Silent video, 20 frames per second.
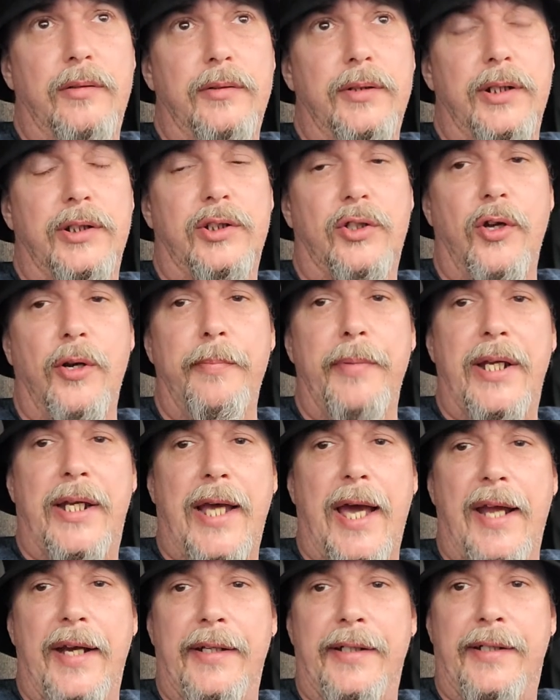that's going to be
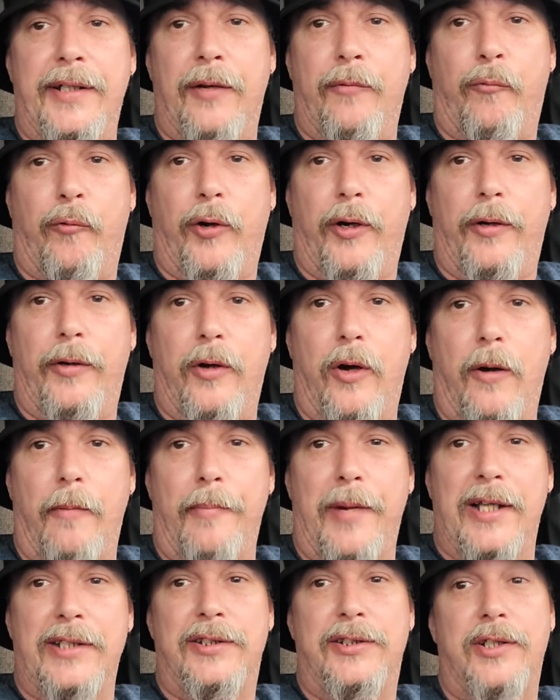kind of different. On
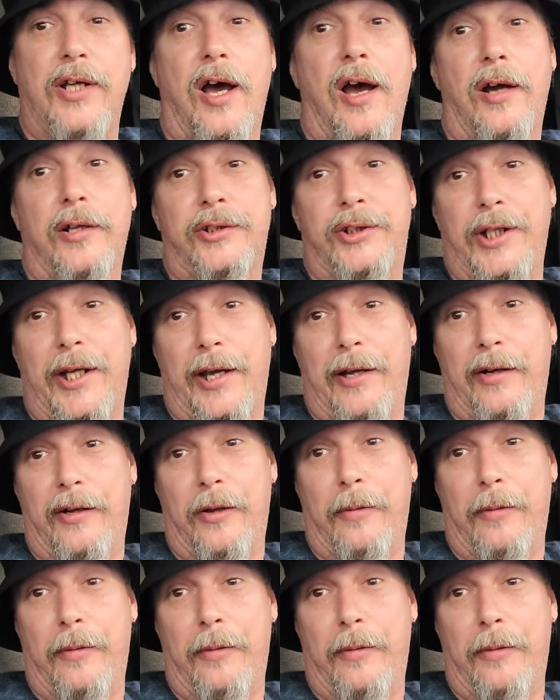my stock channel,